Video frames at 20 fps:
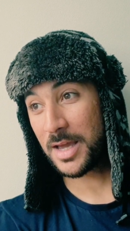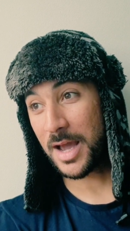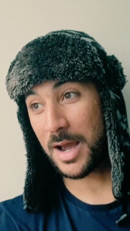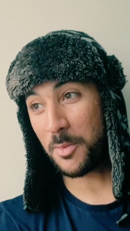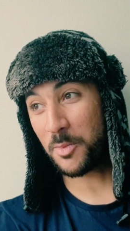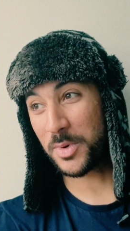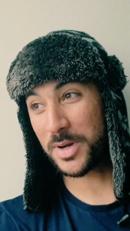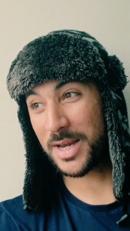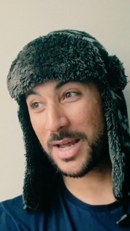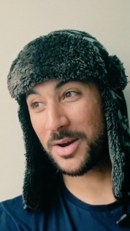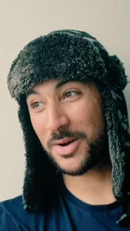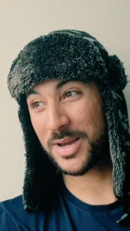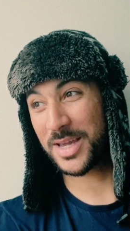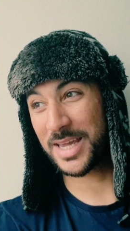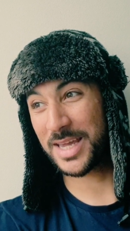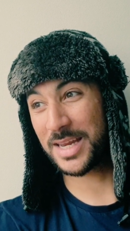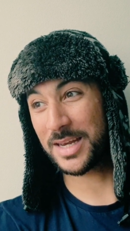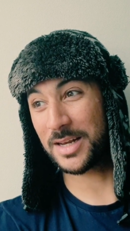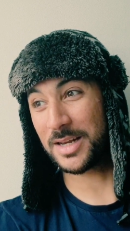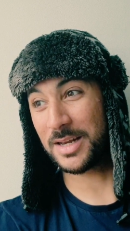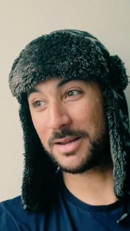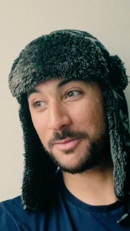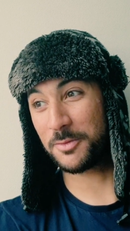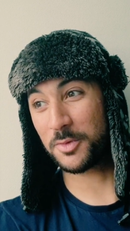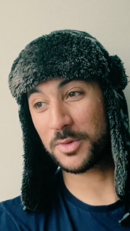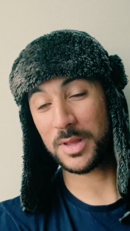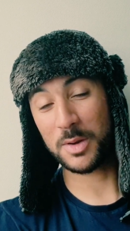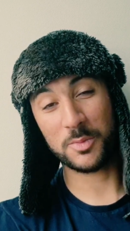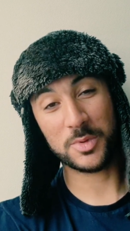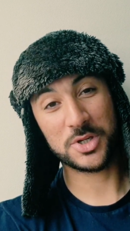and we're now hitting the
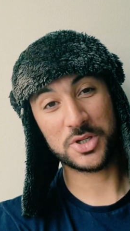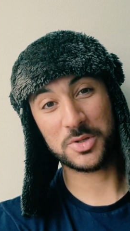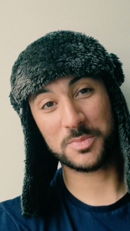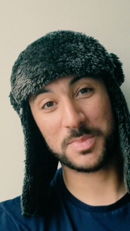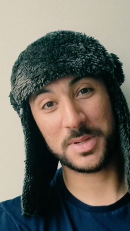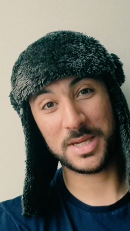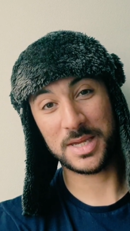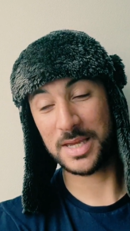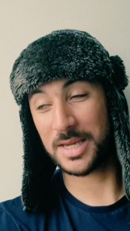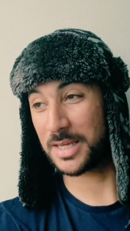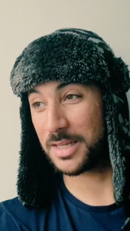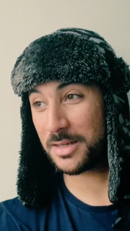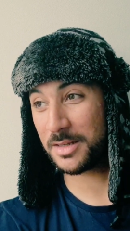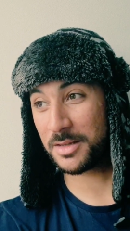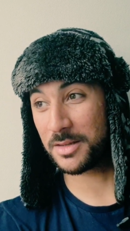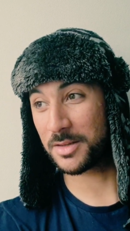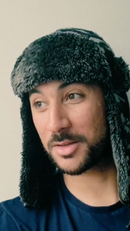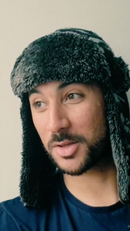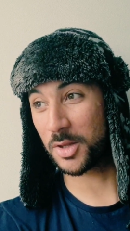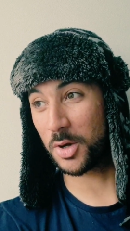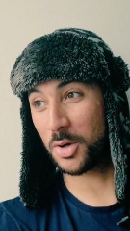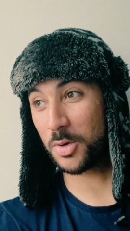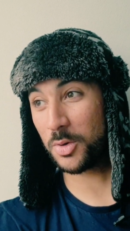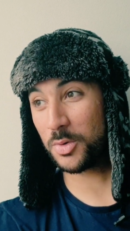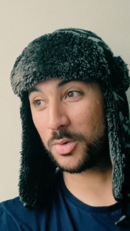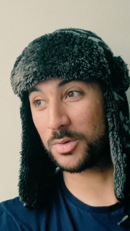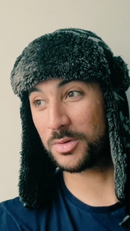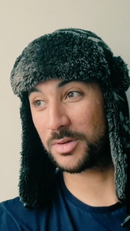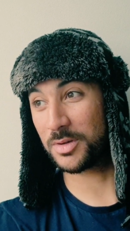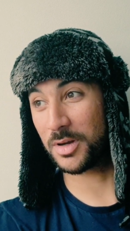levels that we should be hitting.
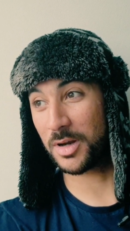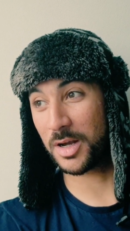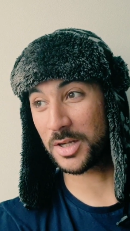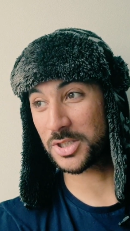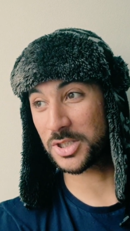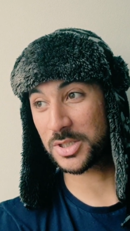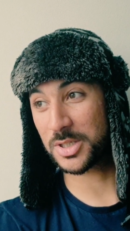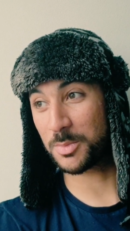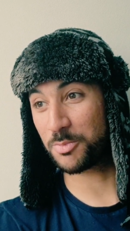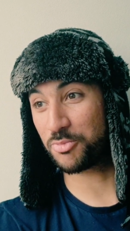So I just